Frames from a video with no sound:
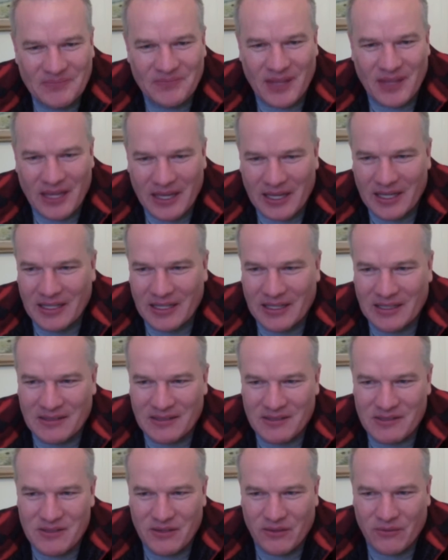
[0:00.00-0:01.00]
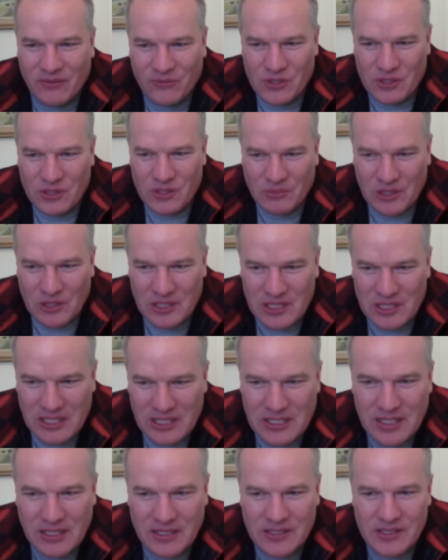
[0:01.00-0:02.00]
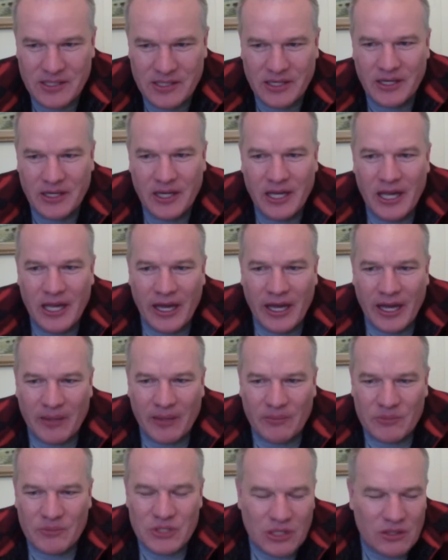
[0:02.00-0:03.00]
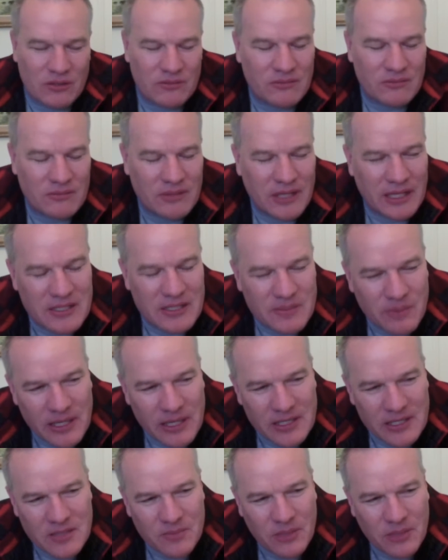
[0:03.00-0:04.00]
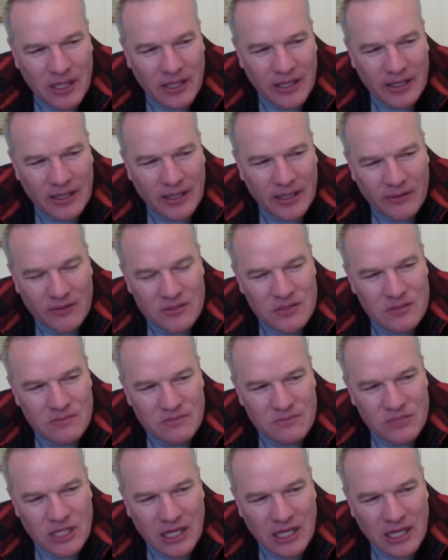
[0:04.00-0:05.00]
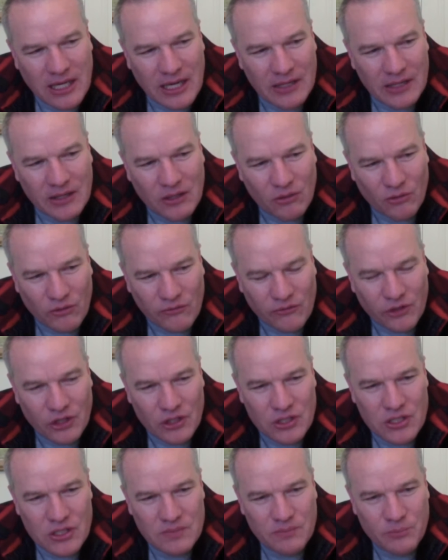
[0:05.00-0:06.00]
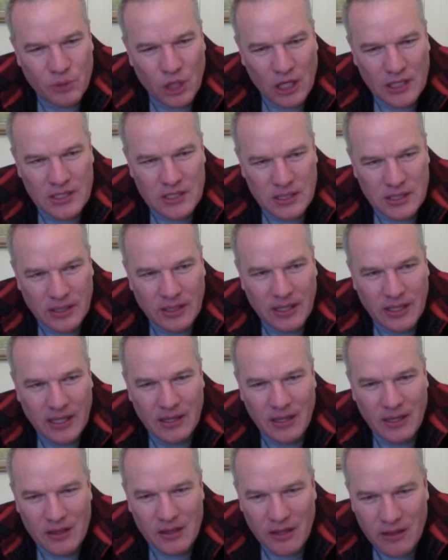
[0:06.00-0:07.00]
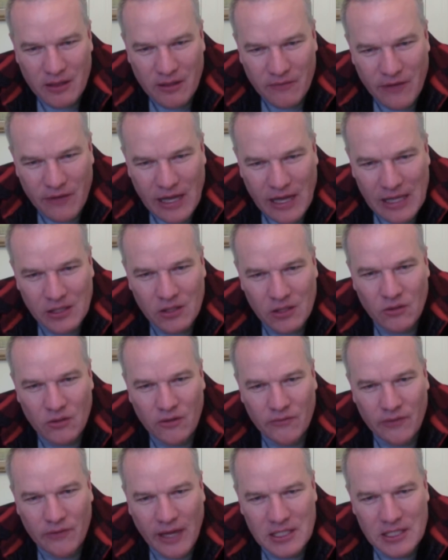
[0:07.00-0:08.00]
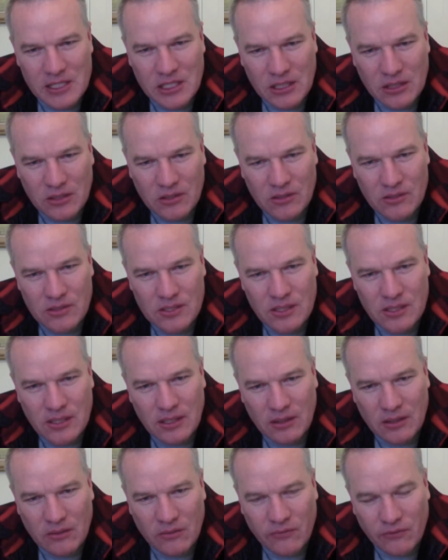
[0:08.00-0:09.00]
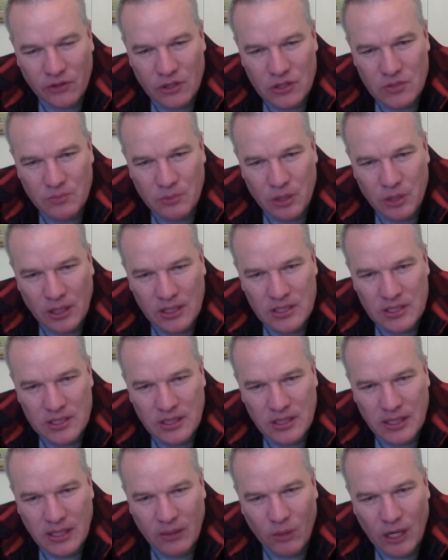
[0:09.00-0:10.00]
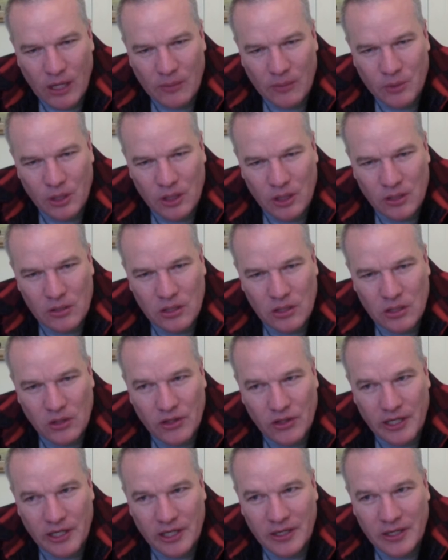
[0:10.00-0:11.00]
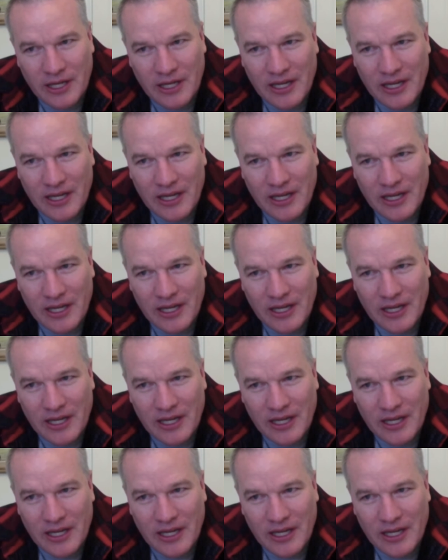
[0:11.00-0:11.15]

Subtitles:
And so for some good details there. So explain to me, I was checking out the reverse proxy. Okay, the value of actually using the reverse proxy, that wire protocol there,